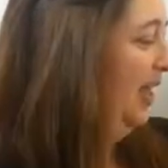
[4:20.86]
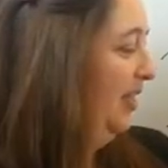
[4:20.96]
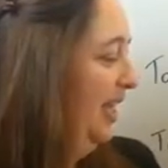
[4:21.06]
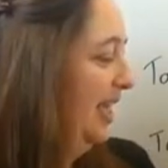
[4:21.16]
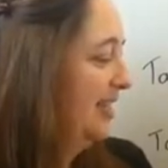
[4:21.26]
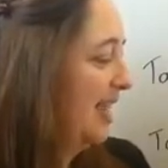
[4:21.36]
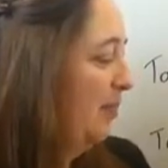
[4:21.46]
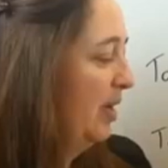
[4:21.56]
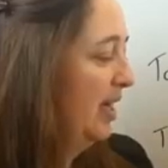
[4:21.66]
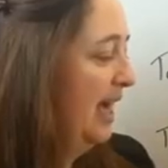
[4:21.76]
The
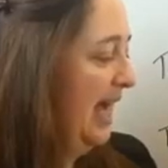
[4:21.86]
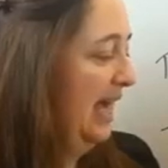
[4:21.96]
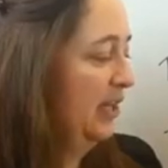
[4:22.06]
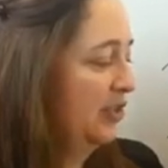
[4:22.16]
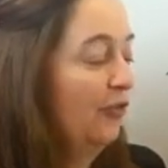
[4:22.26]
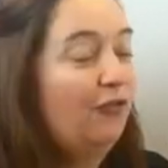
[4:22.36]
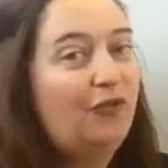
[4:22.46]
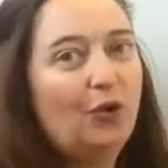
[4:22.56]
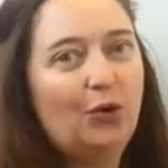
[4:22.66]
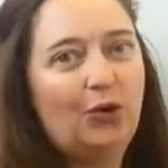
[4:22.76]
examiner has
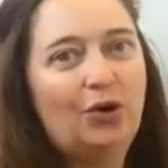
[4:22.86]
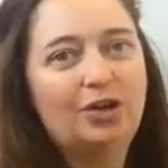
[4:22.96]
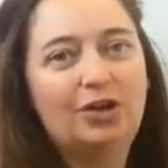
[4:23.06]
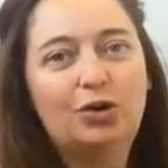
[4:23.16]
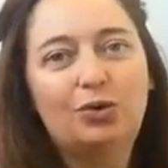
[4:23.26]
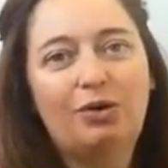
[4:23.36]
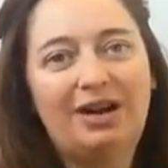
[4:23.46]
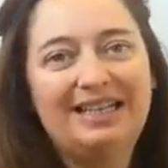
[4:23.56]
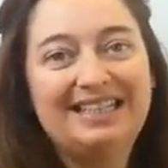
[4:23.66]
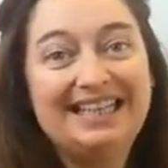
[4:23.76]
4
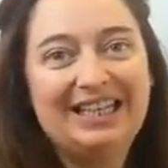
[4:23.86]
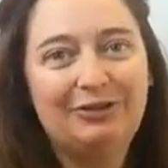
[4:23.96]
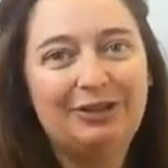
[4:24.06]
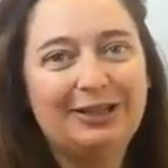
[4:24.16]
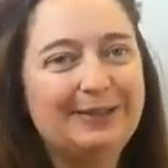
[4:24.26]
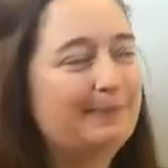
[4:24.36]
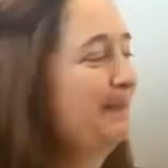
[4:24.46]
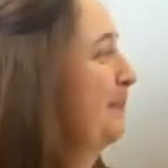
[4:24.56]
criteria.